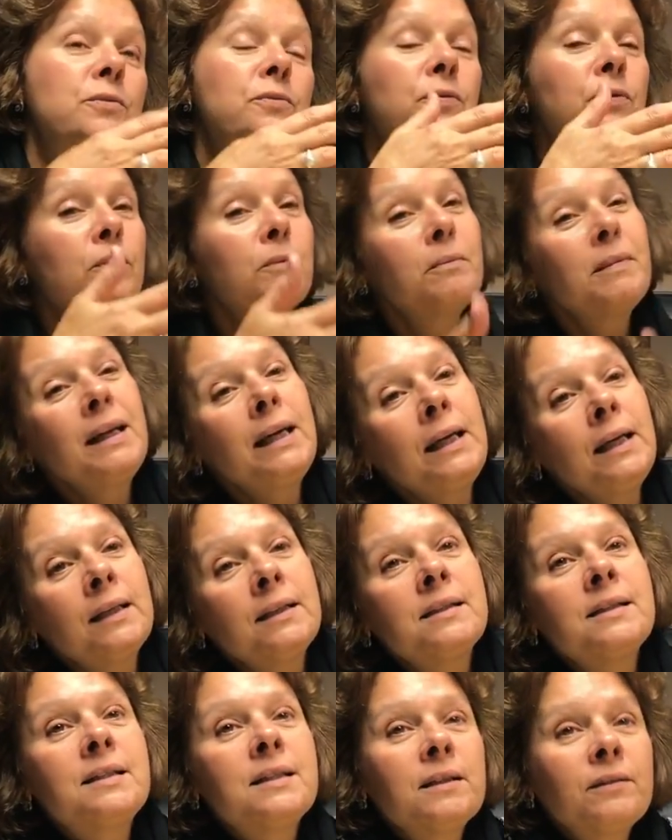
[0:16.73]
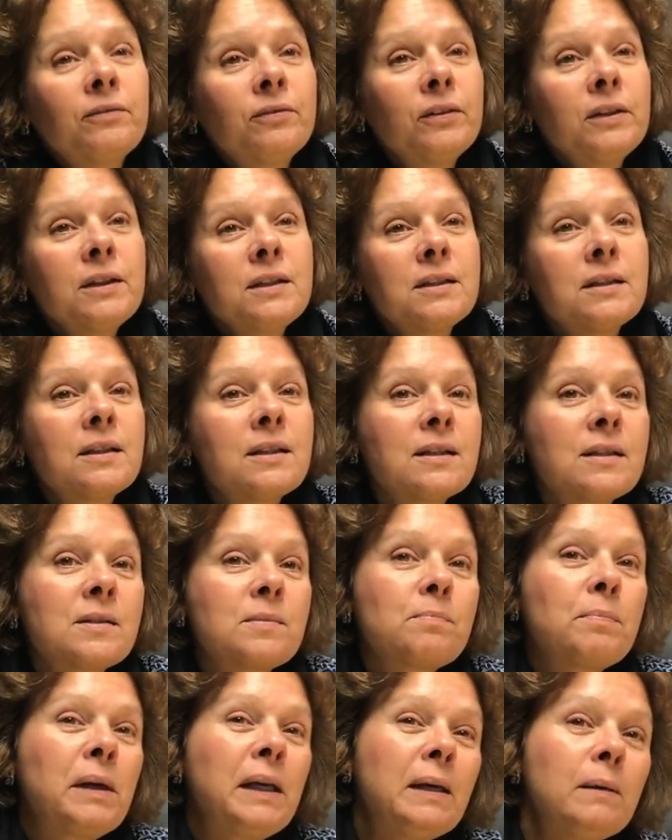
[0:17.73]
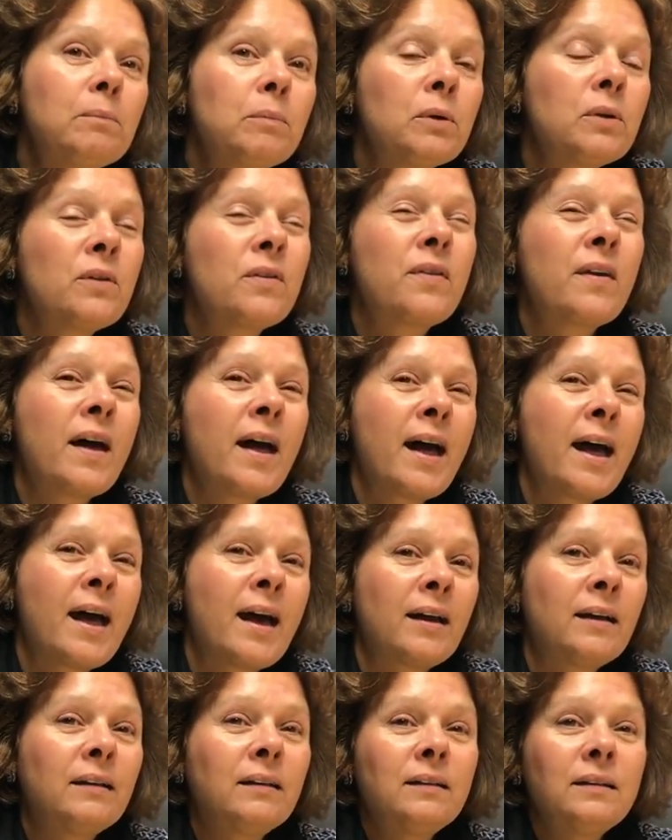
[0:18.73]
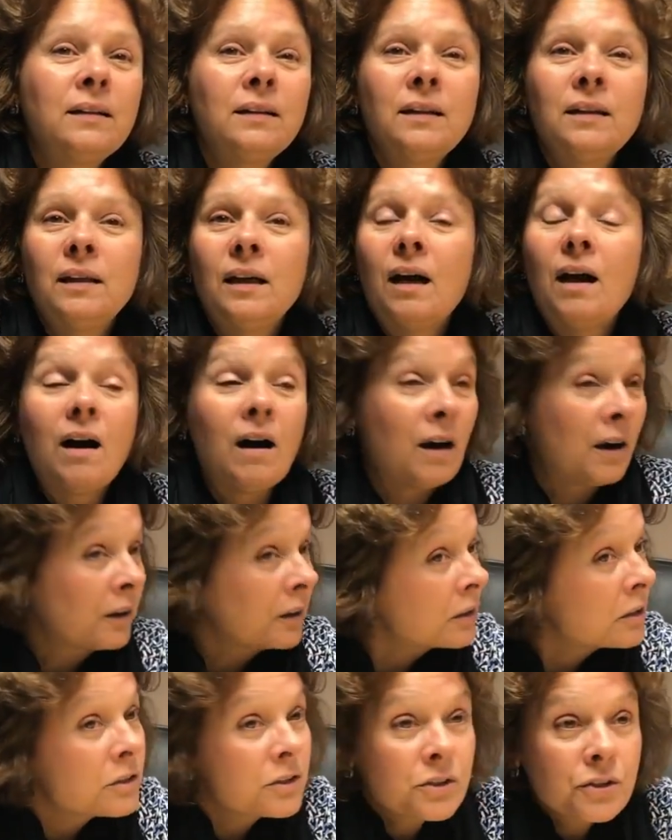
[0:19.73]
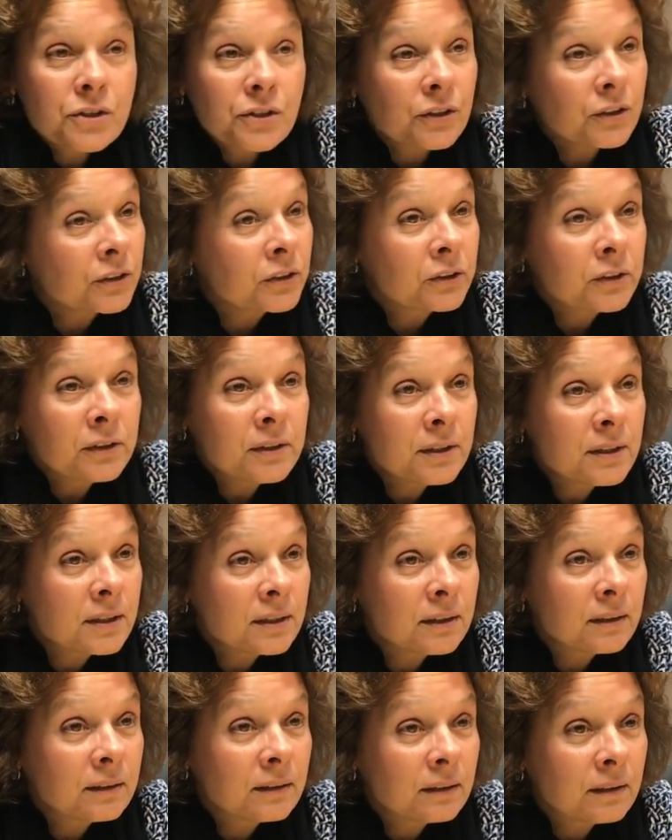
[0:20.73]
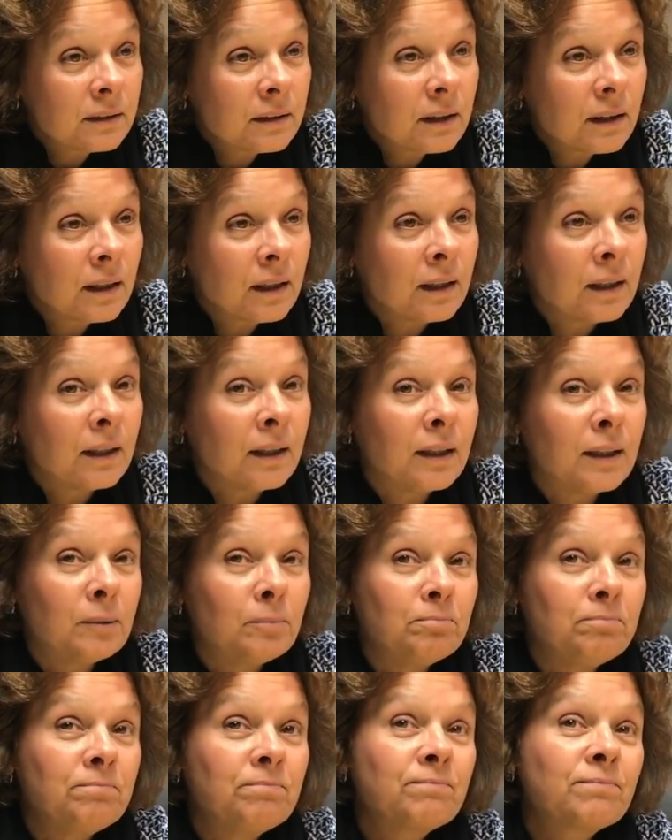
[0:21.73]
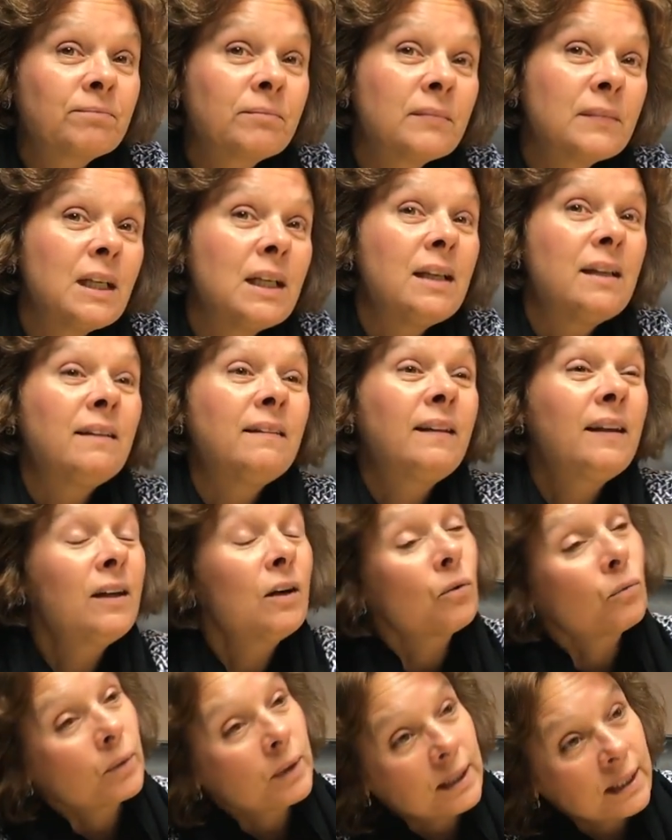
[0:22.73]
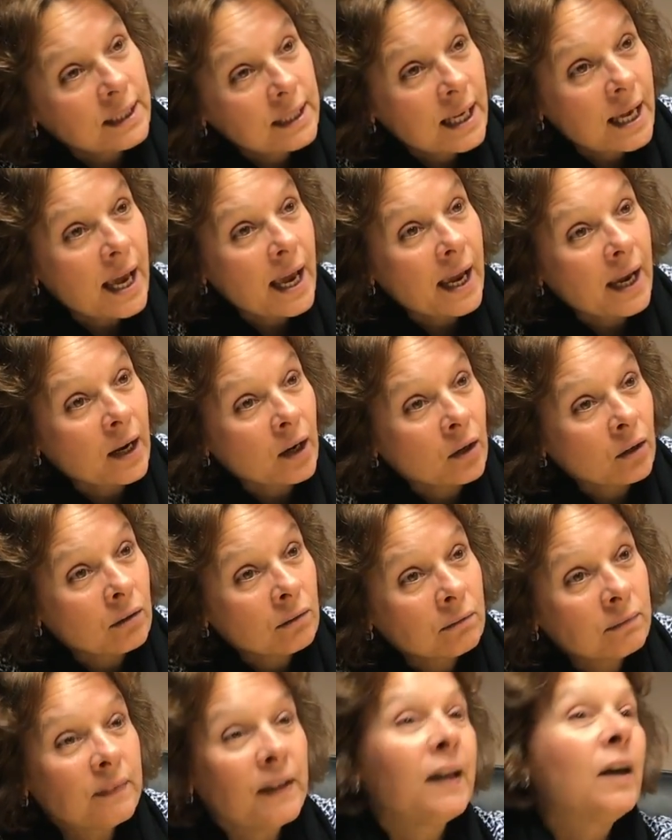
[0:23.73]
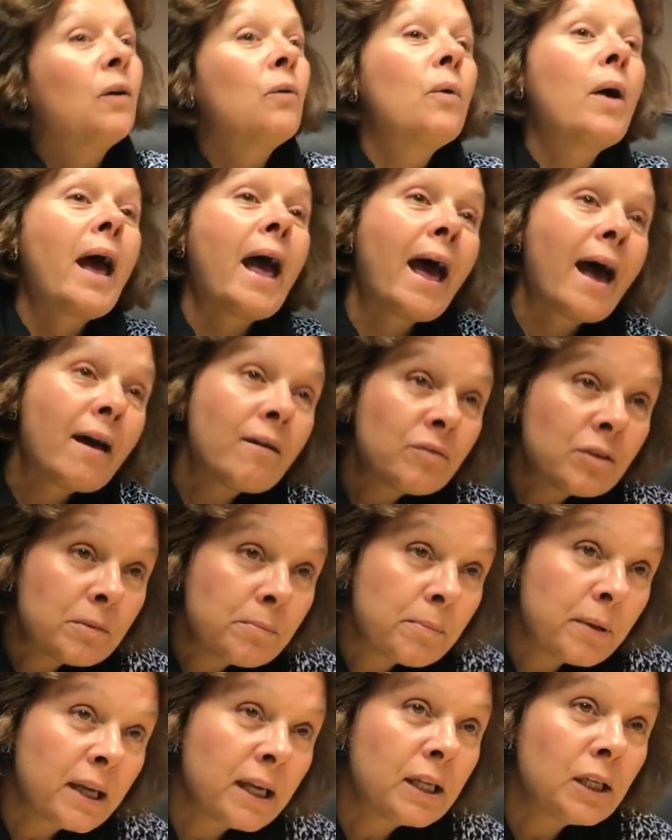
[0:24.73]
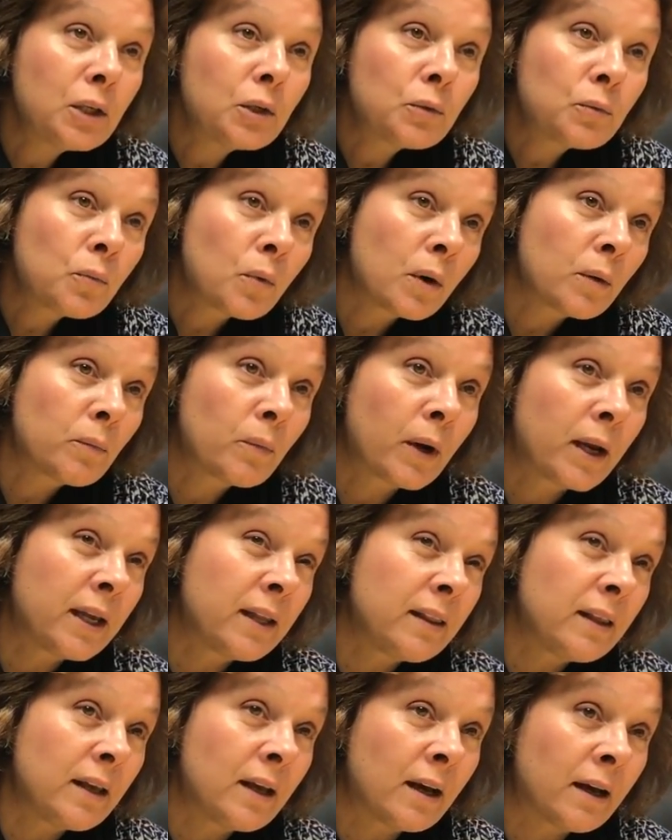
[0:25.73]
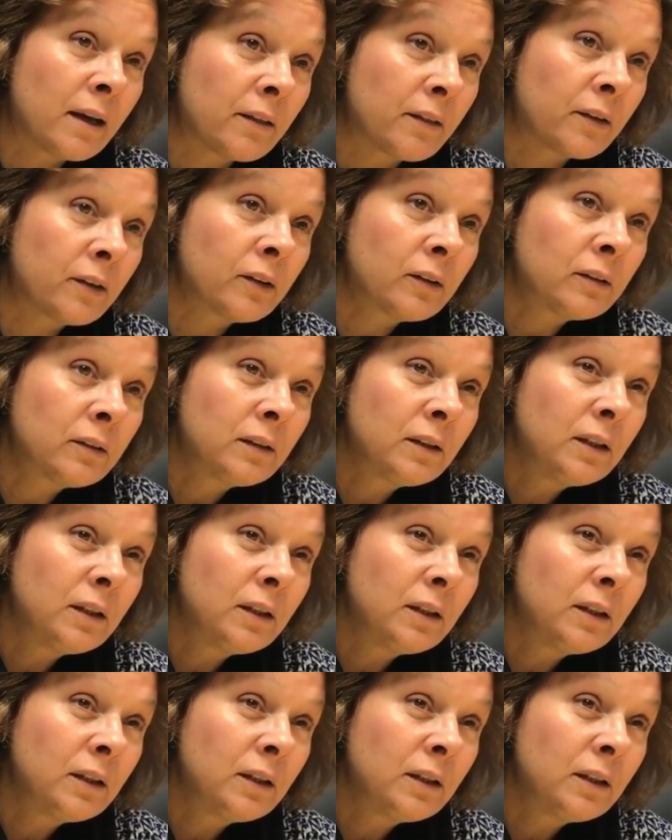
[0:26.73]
for me, indifference is people that aren't concerned. They don't really care. They don't have an opinion one way or the other.